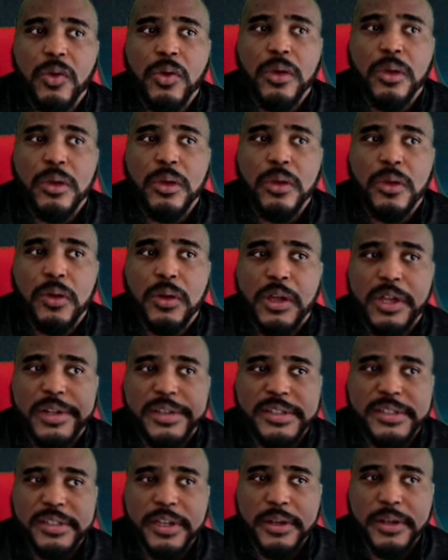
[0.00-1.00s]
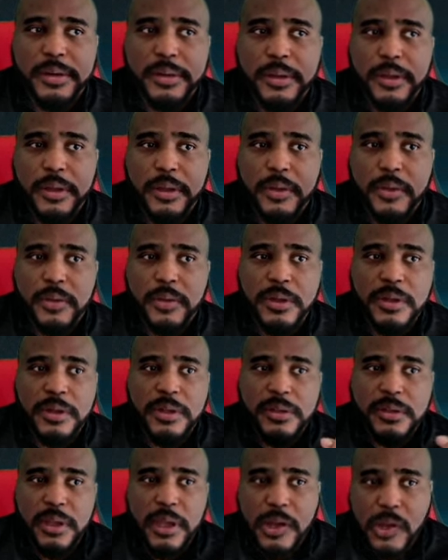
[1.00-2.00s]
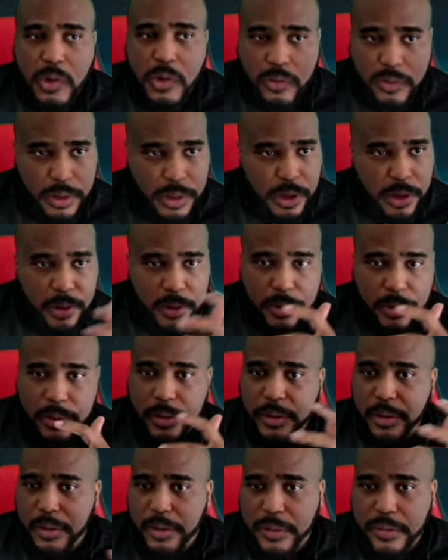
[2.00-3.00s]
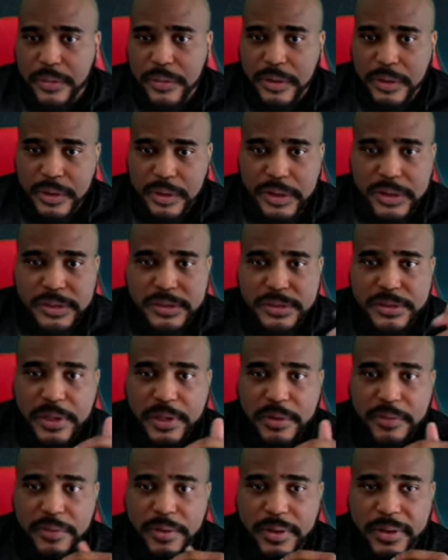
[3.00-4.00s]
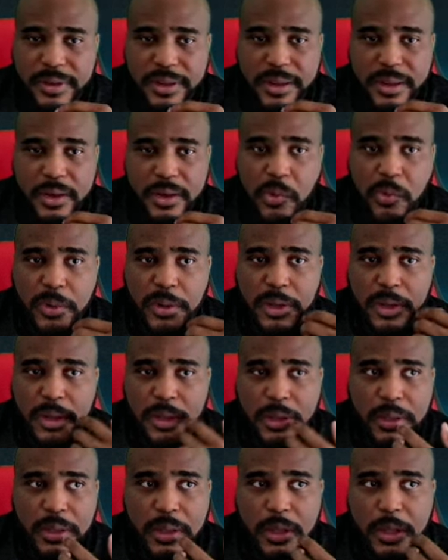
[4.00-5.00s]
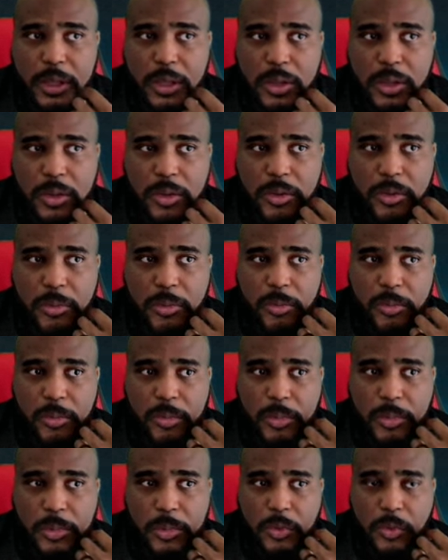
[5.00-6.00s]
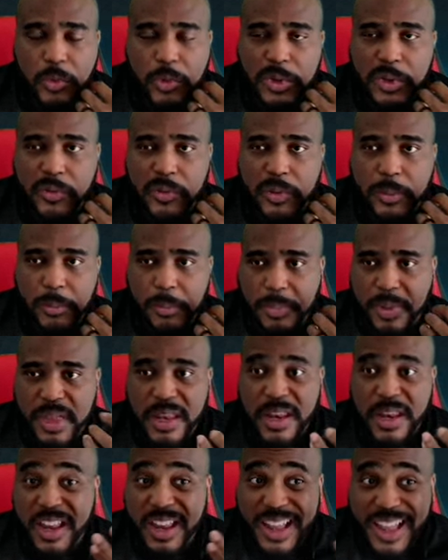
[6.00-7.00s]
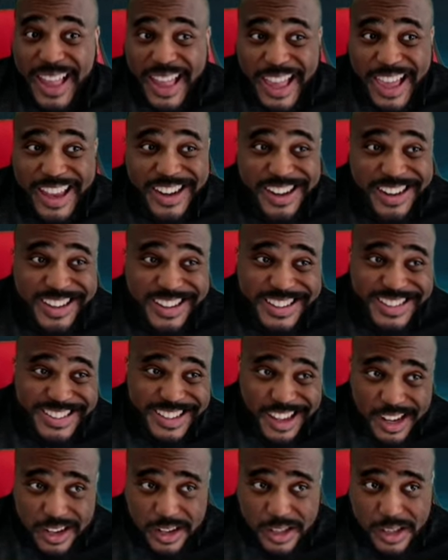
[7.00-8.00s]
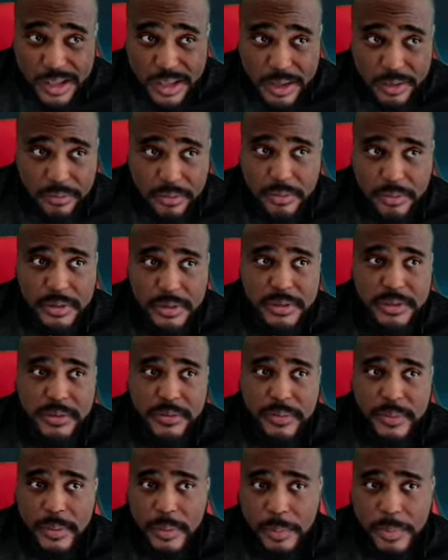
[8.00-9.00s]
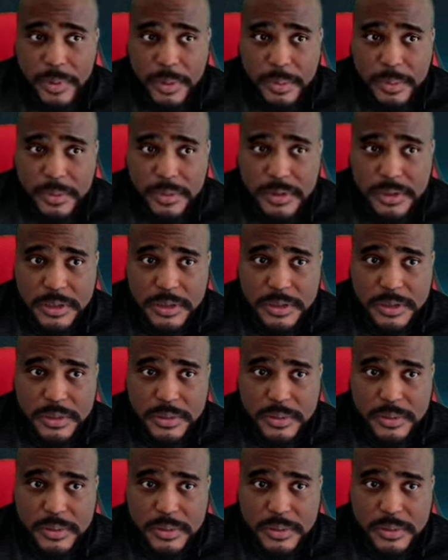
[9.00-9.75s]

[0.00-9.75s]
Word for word: you're not a settler. Like, you didn't take over the area. You didn't do none of these stuff. And anyway, you wouldn't have been in Canada, technically, if it wasn't for people just